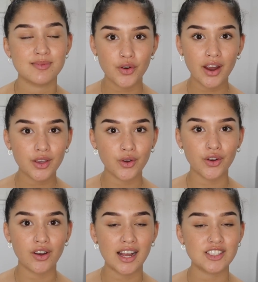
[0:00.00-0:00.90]
Before I
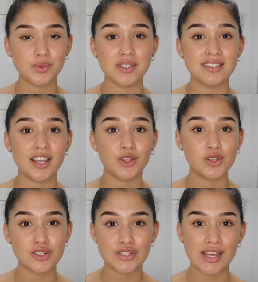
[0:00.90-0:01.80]
go, I just want to say a
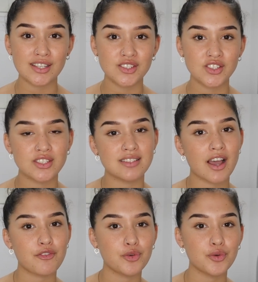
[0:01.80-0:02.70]
huge thank you to
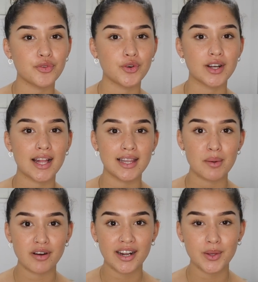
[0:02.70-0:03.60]
Zaful for
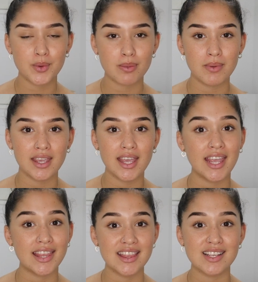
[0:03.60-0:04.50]
collaborating with me
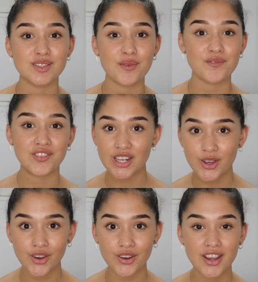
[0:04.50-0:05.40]
in this
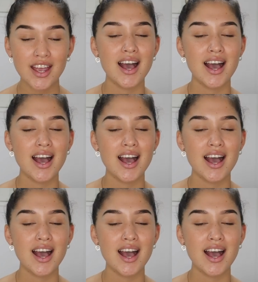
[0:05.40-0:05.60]
video.